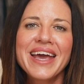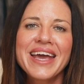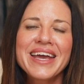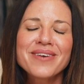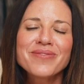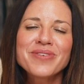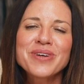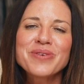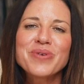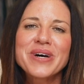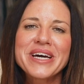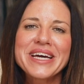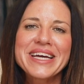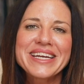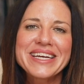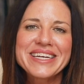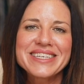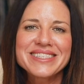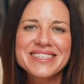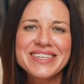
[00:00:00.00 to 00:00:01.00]
Hey
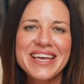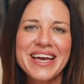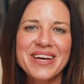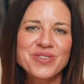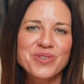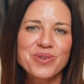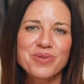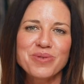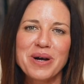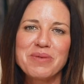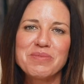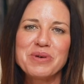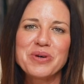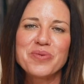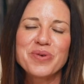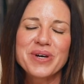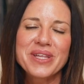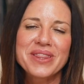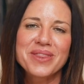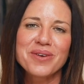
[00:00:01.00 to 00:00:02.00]
everyone, it's Kendra
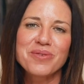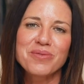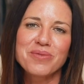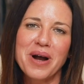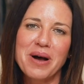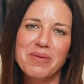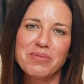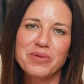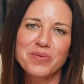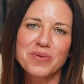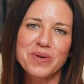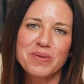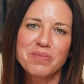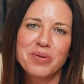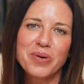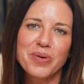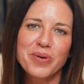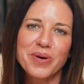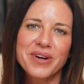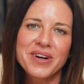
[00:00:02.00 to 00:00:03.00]
Rommel with the Rommel
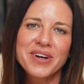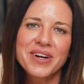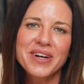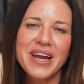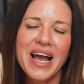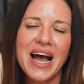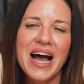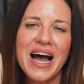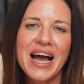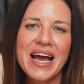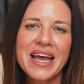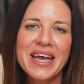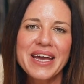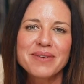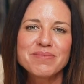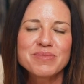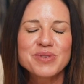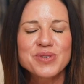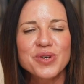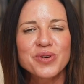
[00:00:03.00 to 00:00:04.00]
Report. I
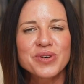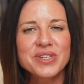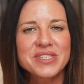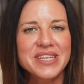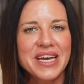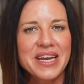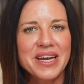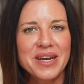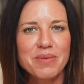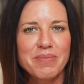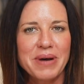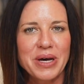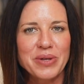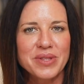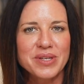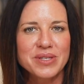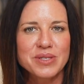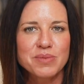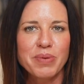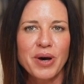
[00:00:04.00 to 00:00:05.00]
am so excited
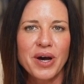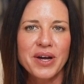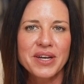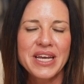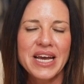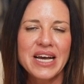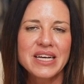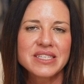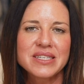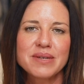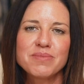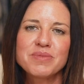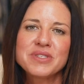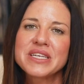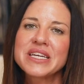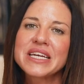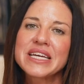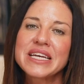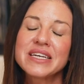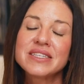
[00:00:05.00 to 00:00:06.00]
about this podcast. I'm
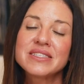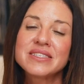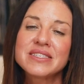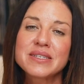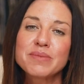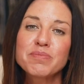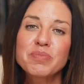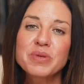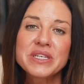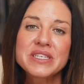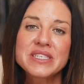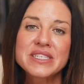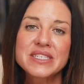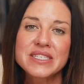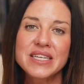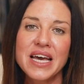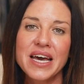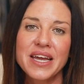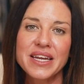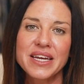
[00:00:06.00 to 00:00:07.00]
sitting in Simply
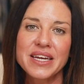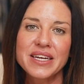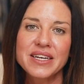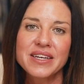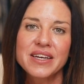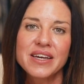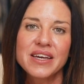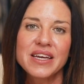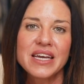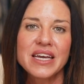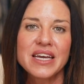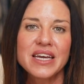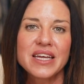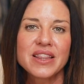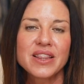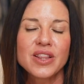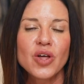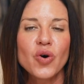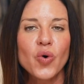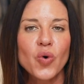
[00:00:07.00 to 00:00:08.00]
Stunning
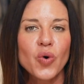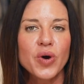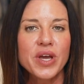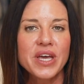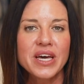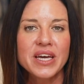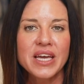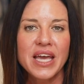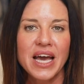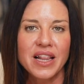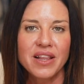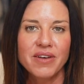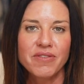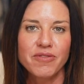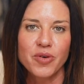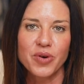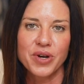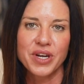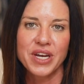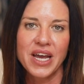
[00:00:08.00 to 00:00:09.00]
in La Jolla,
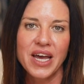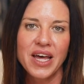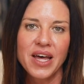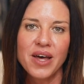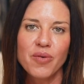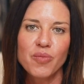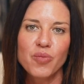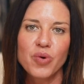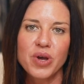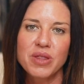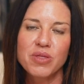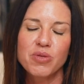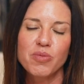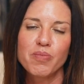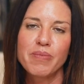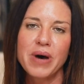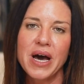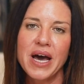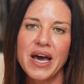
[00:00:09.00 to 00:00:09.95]
California with